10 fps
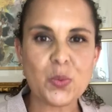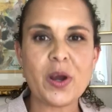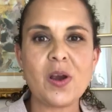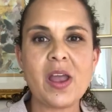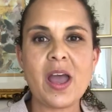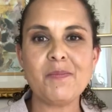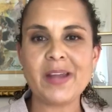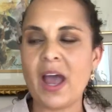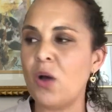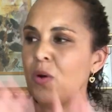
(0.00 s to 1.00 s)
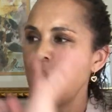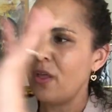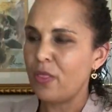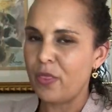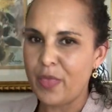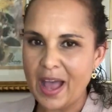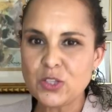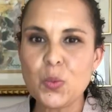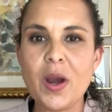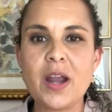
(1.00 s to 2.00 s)
where I am now.
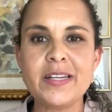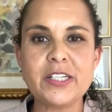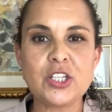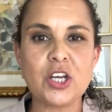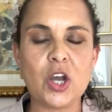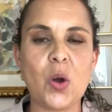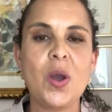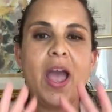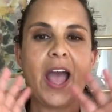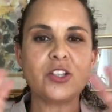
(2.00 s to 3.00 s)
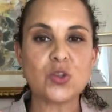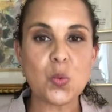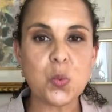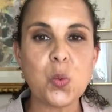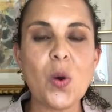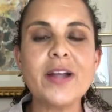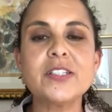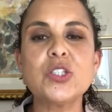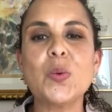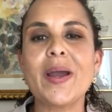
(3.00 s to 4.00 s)
That's where I need to go. And so
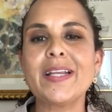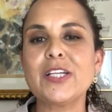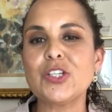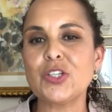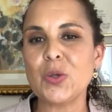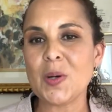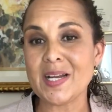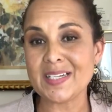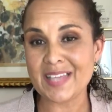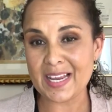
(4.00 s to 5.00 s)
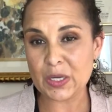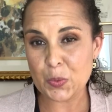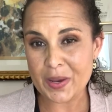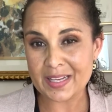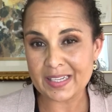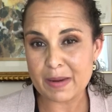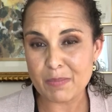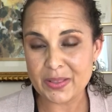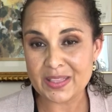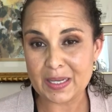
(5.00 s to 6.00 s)
what do I need to do on a daily, weekly, and
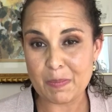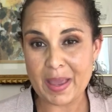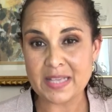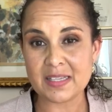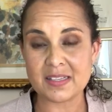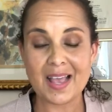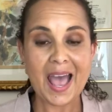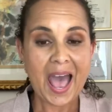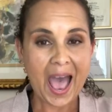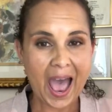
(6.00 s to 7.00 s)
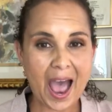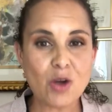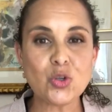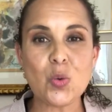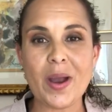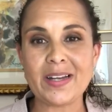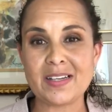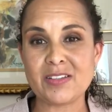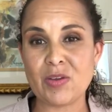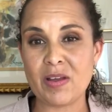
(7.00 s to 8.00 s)
monthly basis? How do I
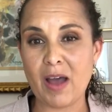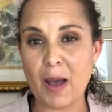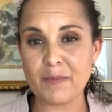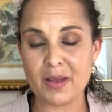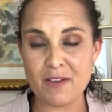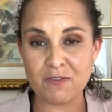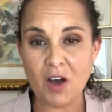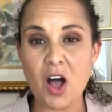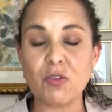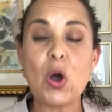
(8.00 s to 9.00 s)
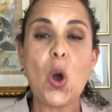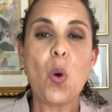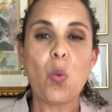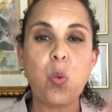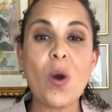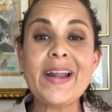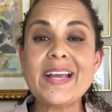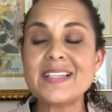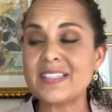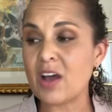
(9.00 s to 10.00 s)
need to evolve? What
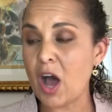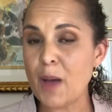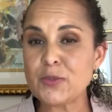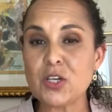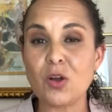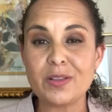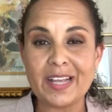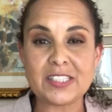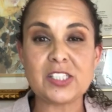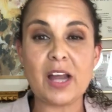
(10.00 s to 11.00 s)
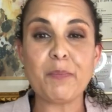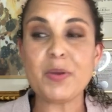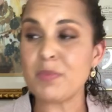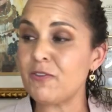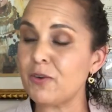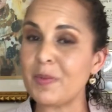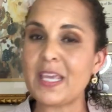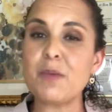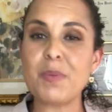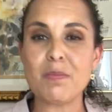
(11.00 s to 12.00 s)
is the obstacle that's stopping me from
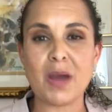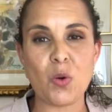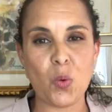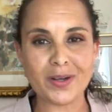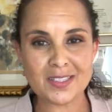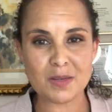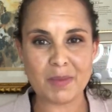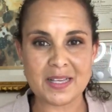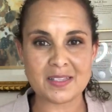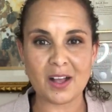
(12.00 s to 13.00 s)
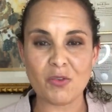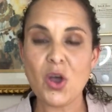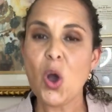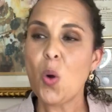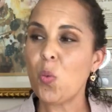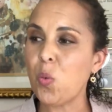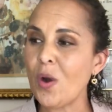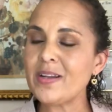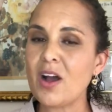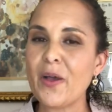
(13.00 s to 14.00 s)
keeping my word to myself?
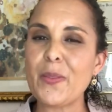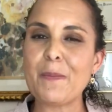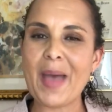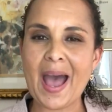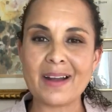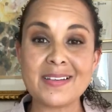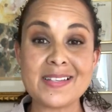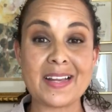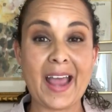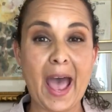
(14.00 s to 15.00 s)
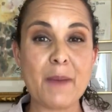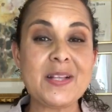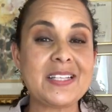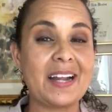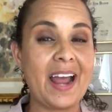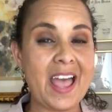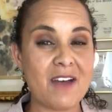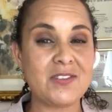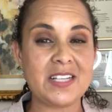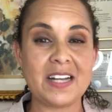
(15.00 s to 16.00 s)
What are the patterns and habits that I
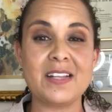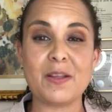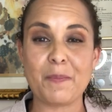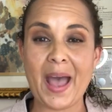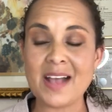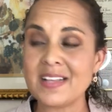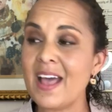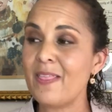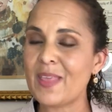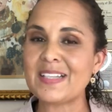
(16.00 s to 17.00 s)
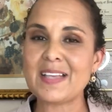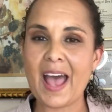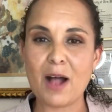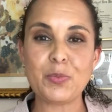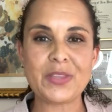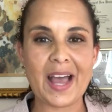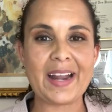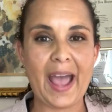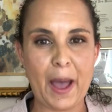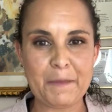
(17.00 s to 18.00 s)
have done in the past that's helped that
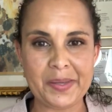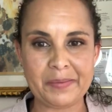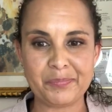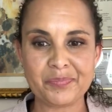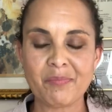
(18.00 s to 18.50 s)
happen?